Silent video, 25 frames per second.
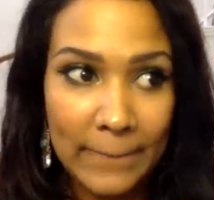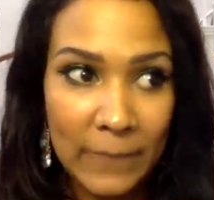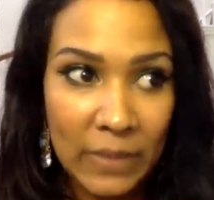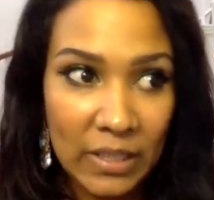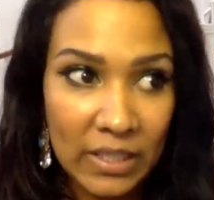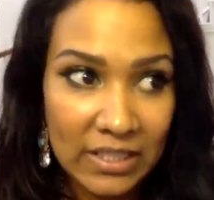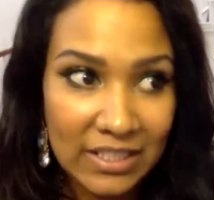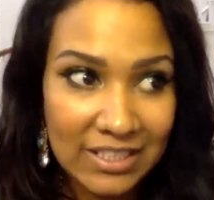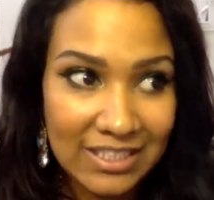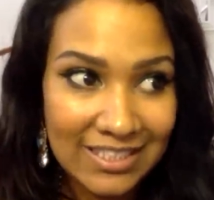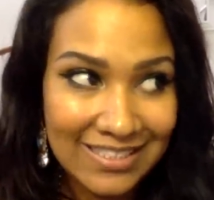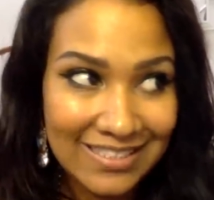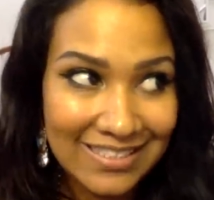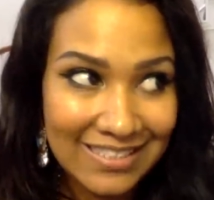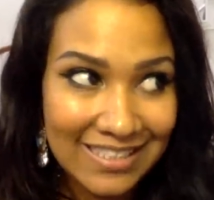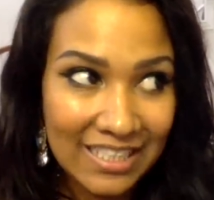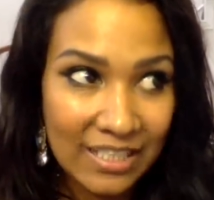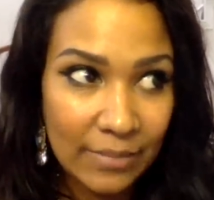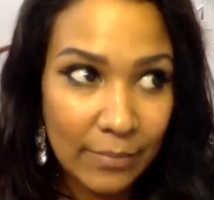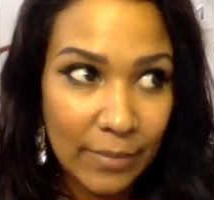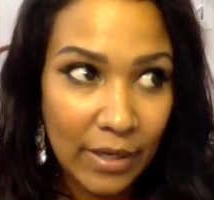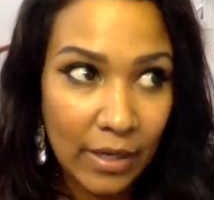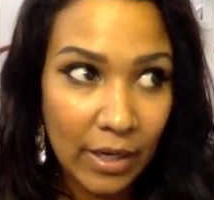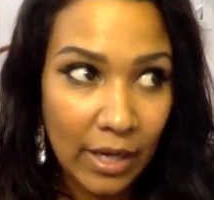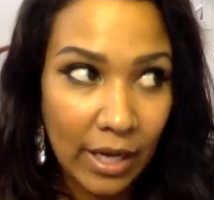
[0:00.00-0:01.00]
But just think
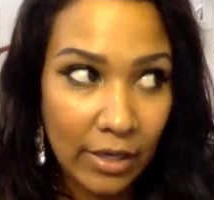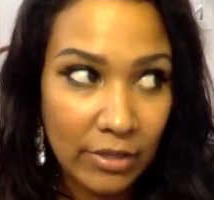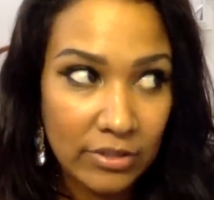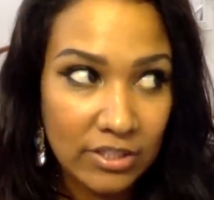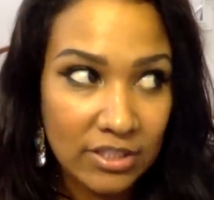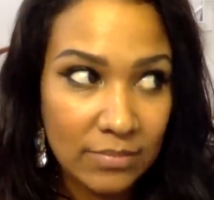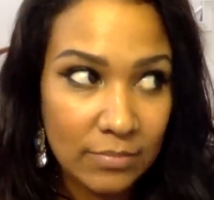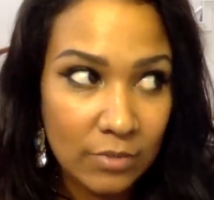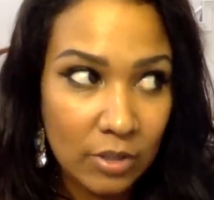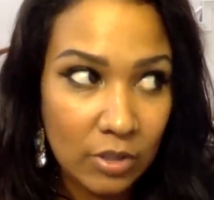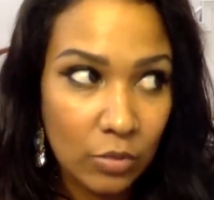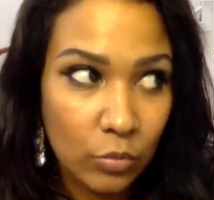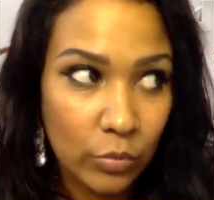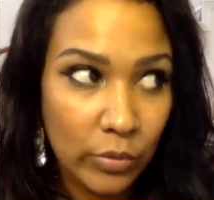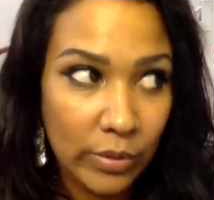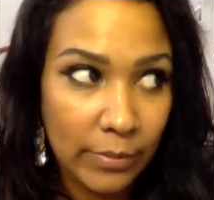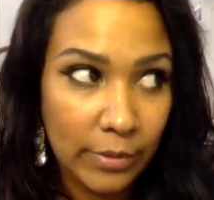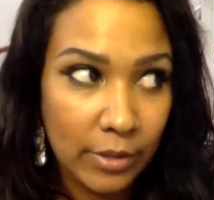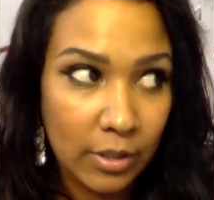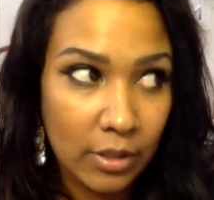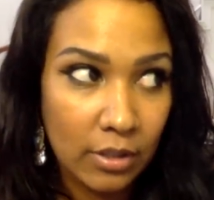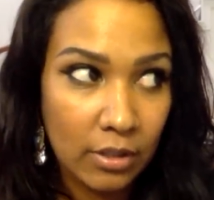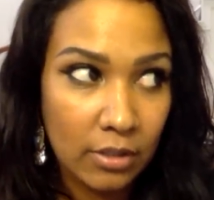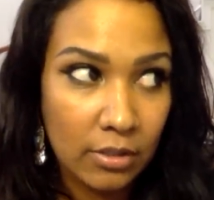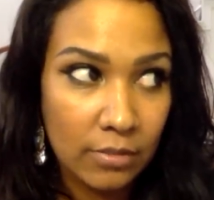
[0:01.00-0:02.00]
about how smart
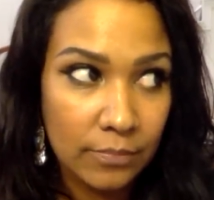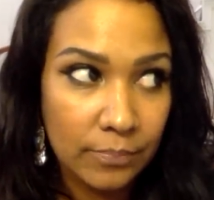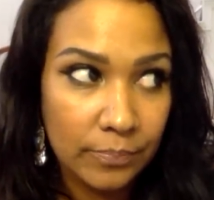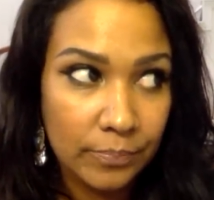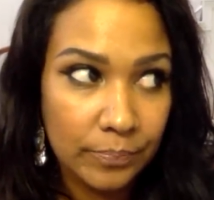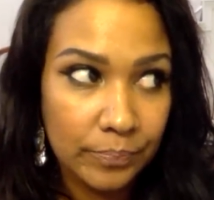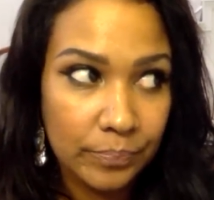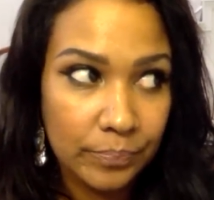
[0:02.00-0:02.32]
women are.